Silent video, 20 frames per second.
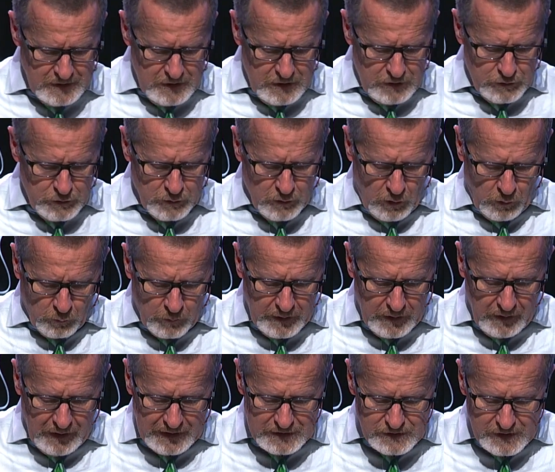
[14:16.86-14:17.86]
You don't
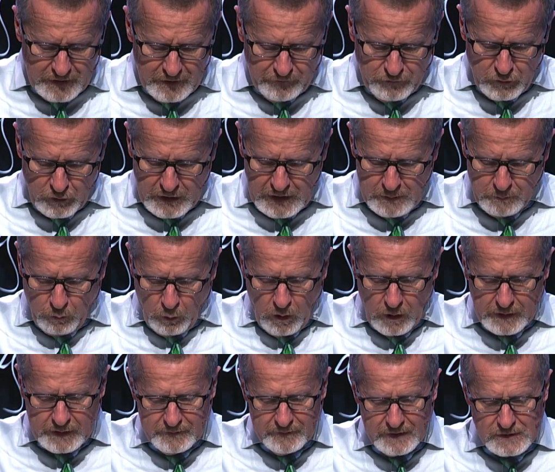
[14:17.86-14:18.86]
realize that if you keep
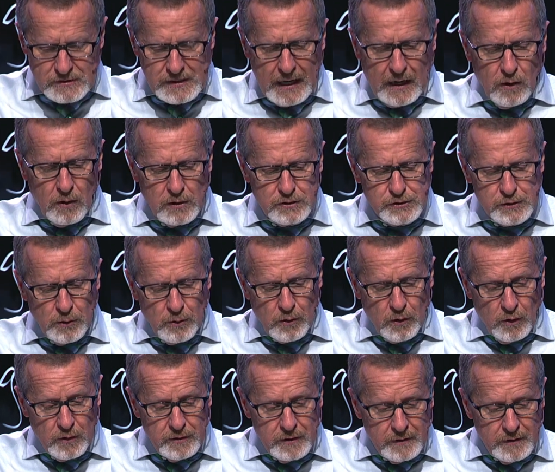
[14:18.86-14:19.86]
working this hours, you're
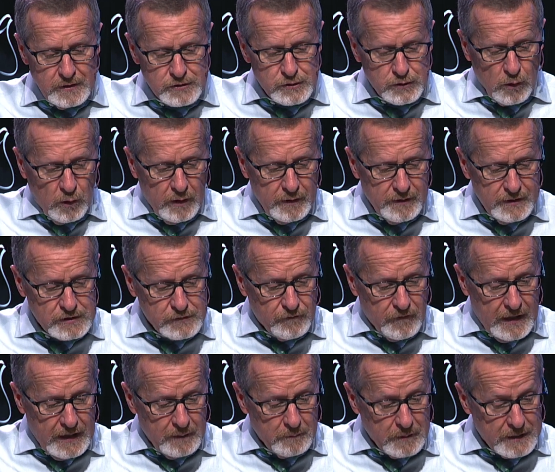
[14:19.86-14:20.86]
going to destroy this
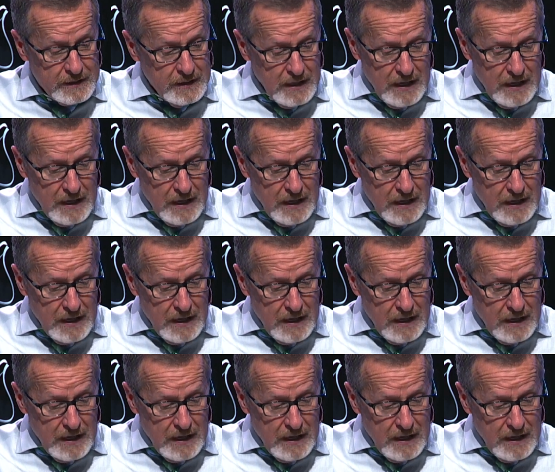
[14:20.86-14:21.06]
family.